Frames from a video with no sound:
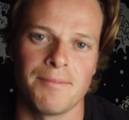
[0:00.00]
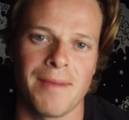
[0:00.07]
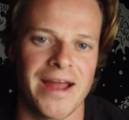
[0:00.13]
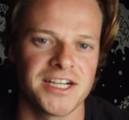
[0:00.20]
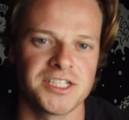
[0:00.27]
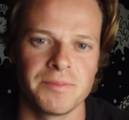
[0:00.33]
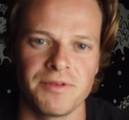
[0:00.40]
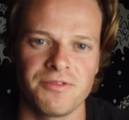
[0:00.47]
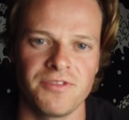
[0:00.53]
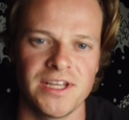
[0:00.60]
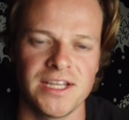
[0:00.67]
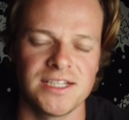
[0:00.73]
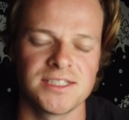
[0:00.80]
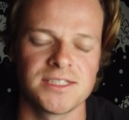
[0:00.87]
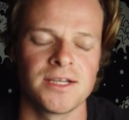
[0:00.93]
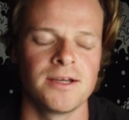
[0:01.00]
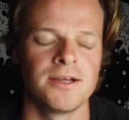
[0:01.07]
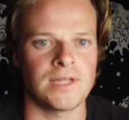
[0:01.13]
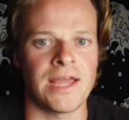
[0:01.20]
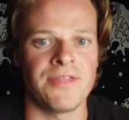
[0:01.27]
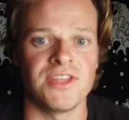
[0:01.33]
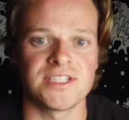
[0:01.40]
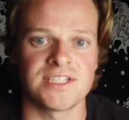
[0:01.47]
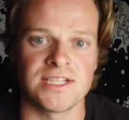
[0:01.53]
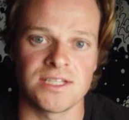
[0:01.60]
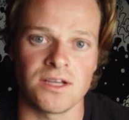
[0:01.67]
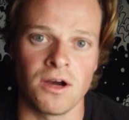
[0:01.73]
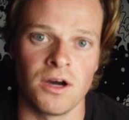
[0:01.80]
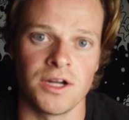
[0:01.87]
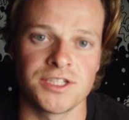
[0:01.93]
in management fees. And this
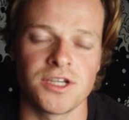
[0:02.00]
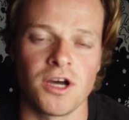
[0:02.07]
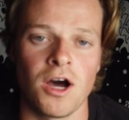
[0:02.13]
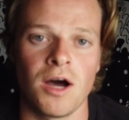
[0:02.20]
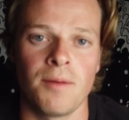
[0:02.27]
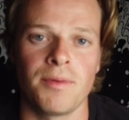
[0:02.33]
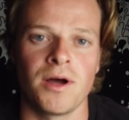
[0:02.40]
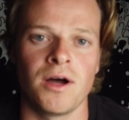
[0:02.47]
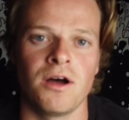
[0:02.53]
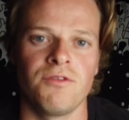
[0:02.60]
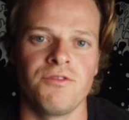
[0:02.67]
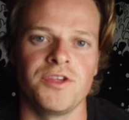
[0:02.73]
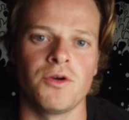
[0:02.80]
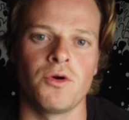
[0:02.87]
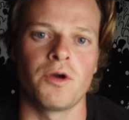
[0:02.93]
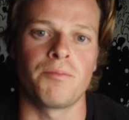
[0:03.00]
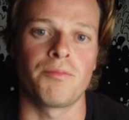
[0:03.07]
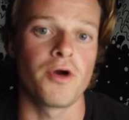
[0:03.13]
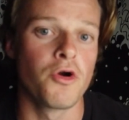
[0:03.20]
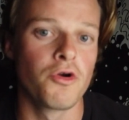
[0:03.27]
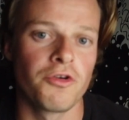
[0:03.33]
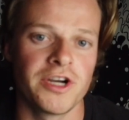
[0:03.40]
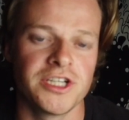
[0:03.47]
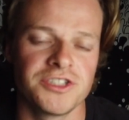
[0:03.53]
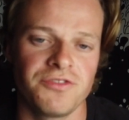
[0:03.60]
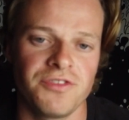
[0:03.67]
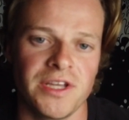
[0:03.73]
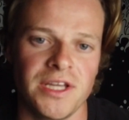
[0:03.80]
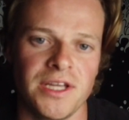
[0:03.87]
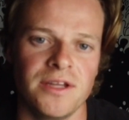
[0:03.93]
is on top of your brokerage
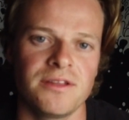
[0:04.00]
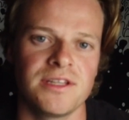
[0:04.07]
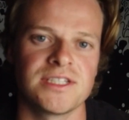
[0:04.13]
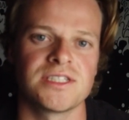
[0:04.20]
fee.